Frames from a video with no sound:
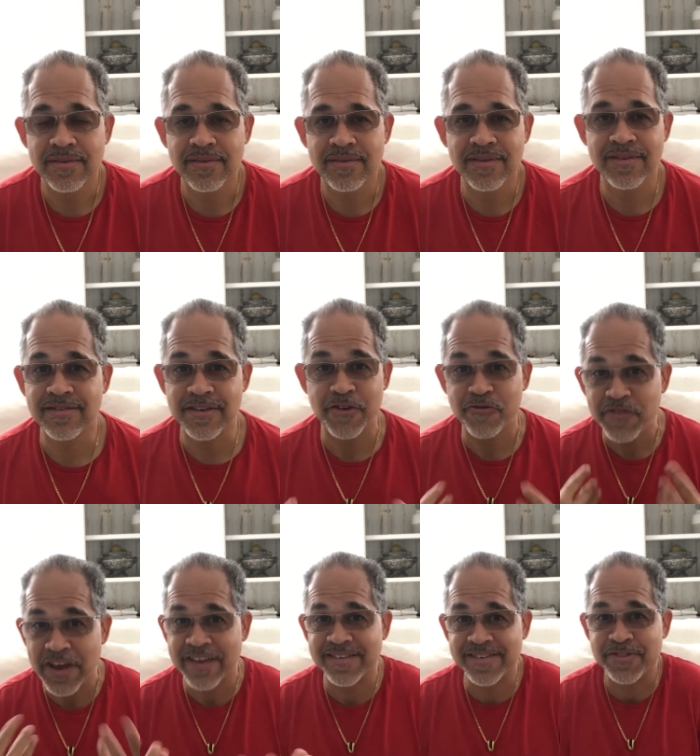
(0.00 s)
This
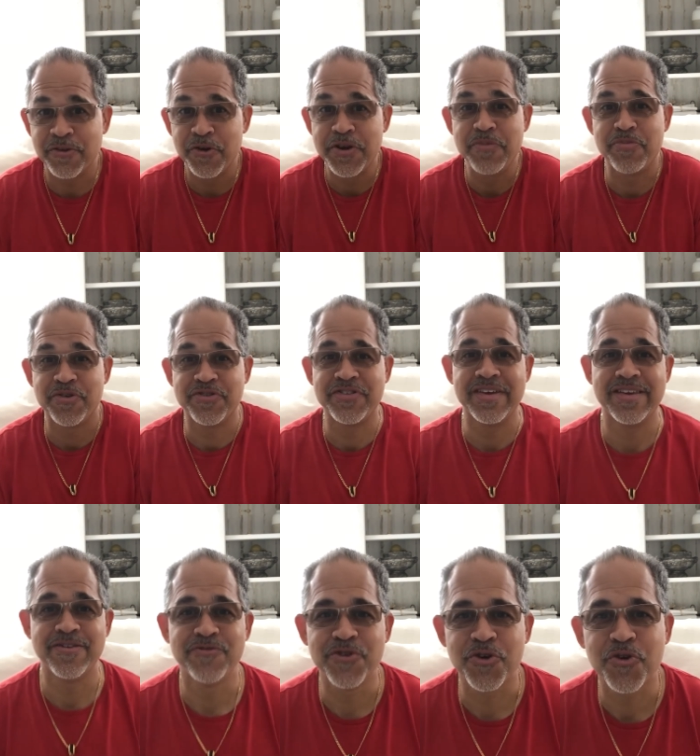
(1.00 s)
affects 30%
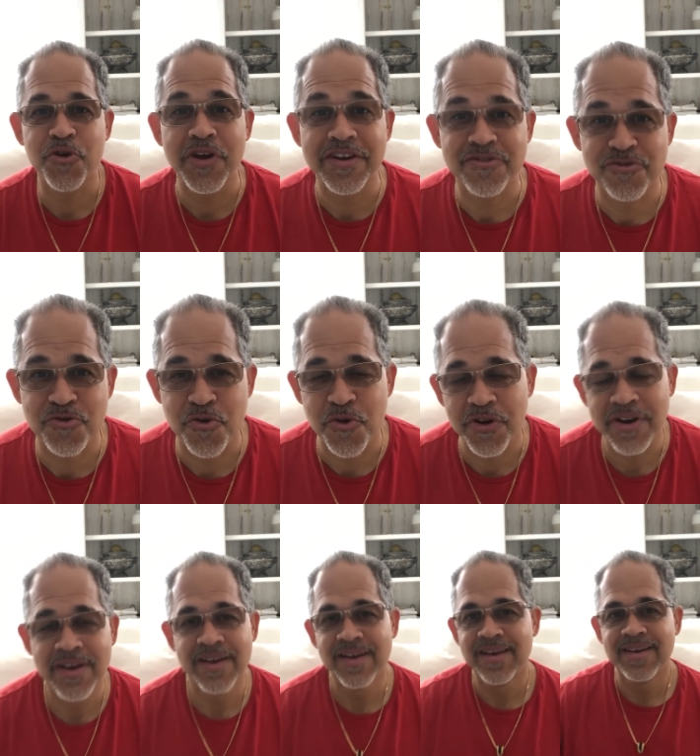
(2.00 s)
of your credit score.
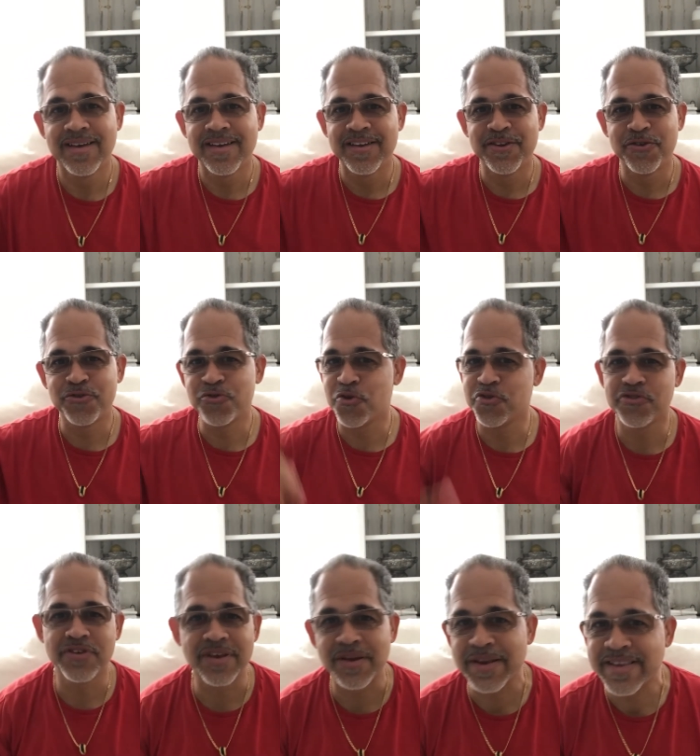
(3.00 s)
Your score is
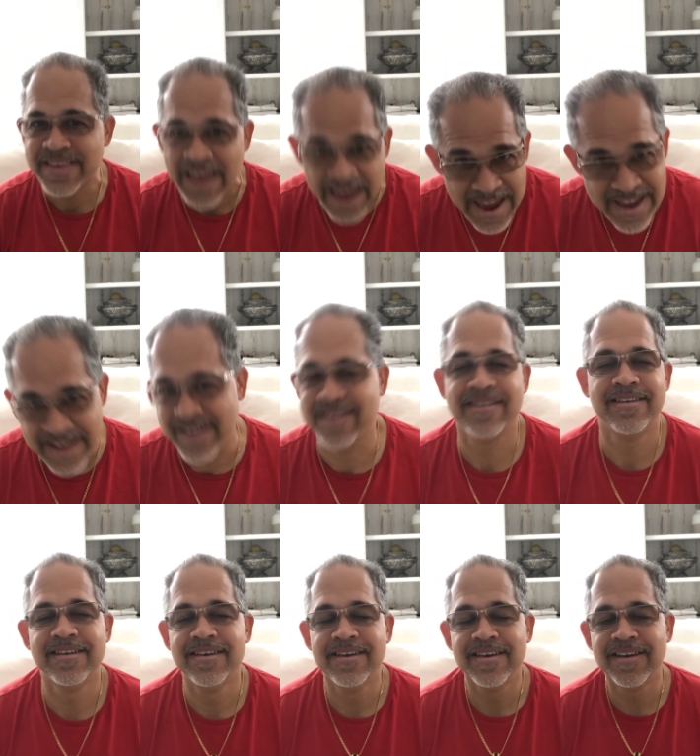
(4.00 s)
going to tank.
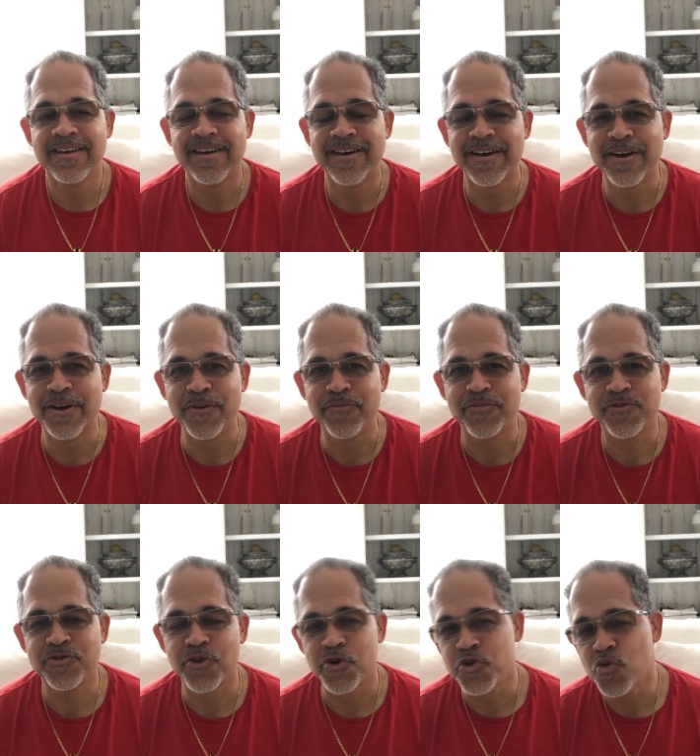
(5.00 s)

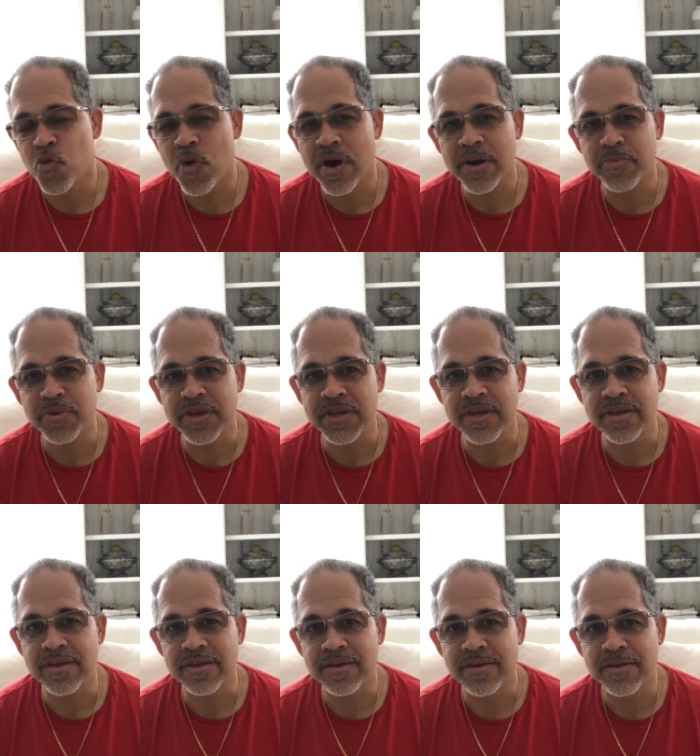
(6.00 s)
So you want to
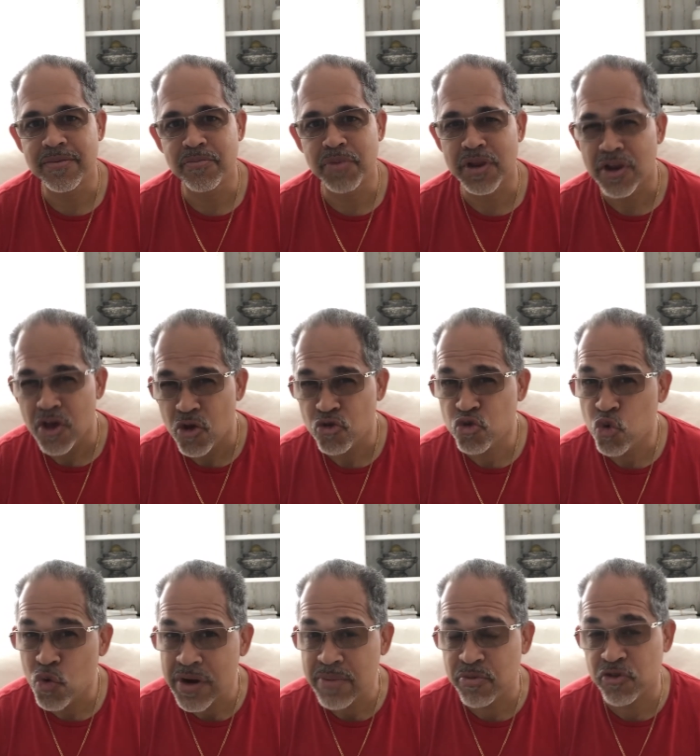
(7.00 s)
be below
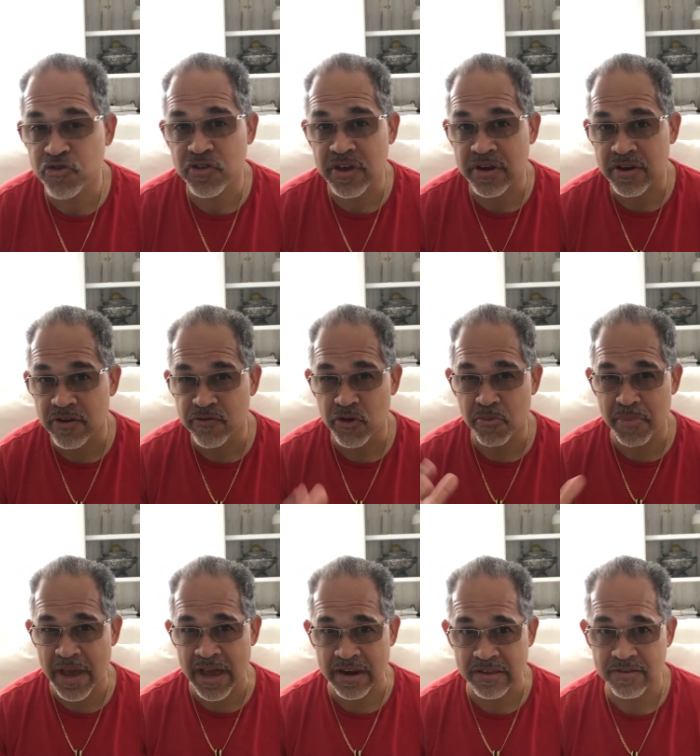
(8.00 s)
20% of your
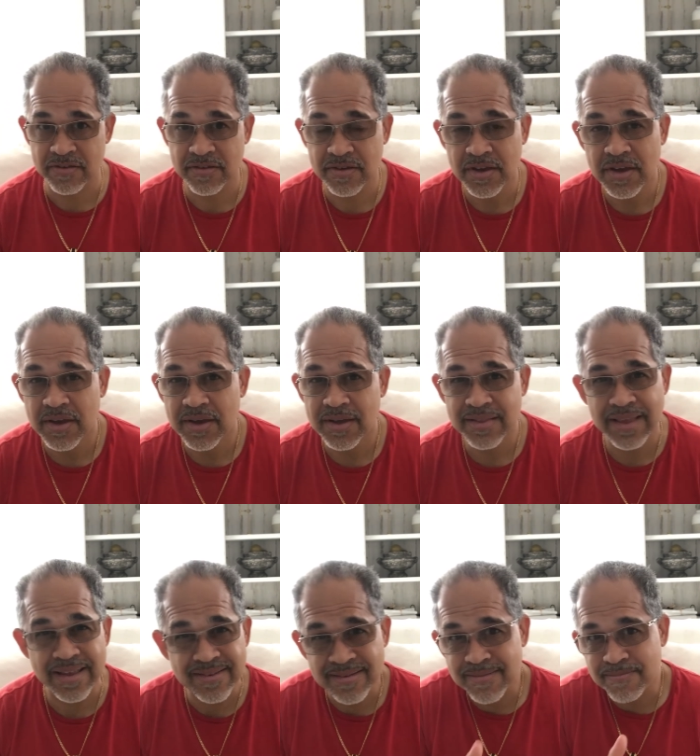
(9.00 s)
balance.
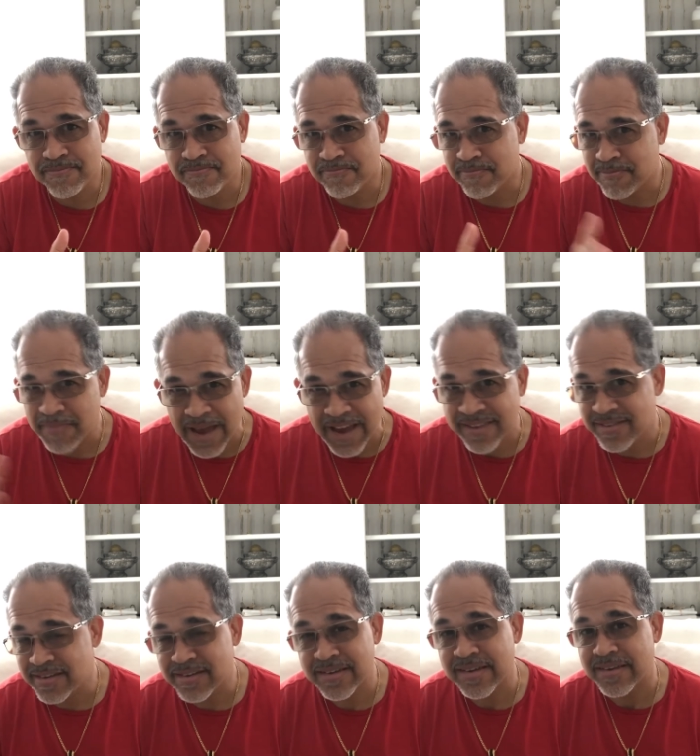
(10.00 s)
That's
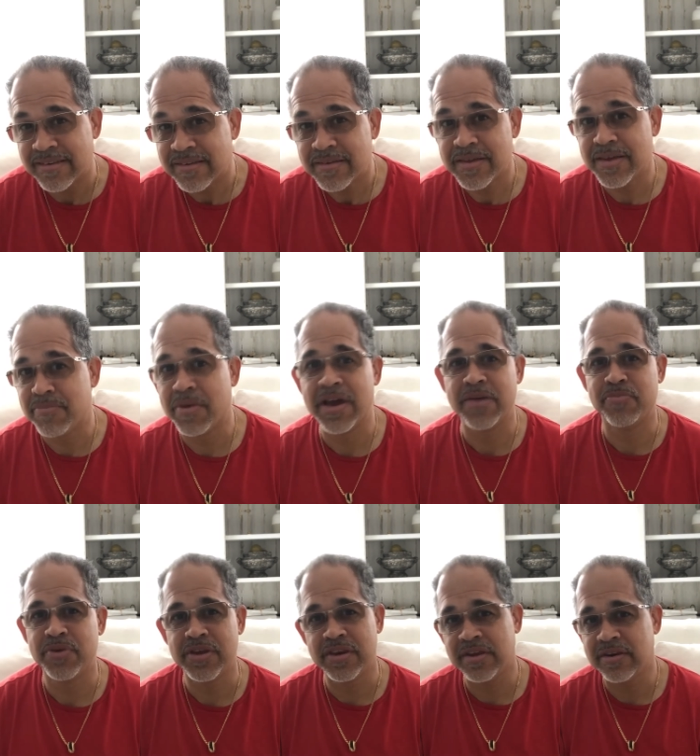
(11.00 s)
maxing it, in my
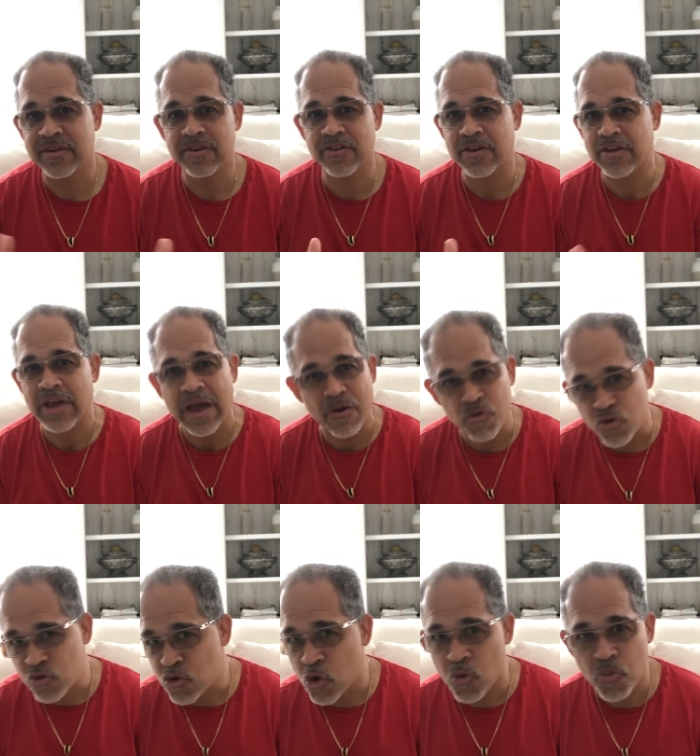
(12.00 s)
opinion. I won't
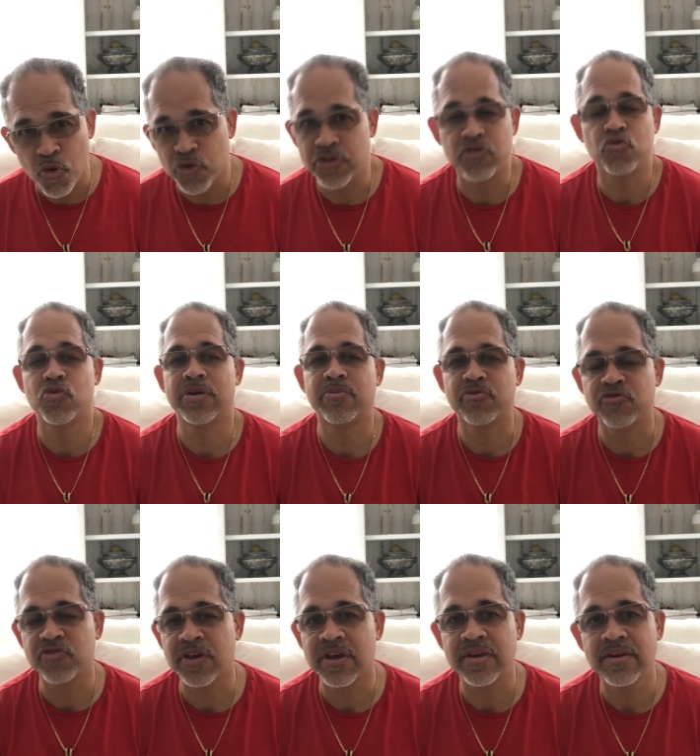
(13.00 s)
go more than
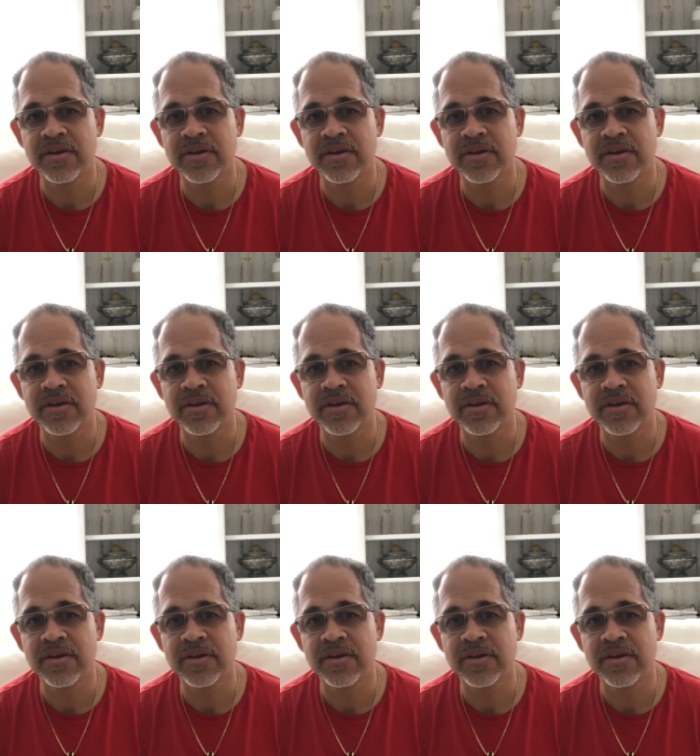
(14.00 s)
20%,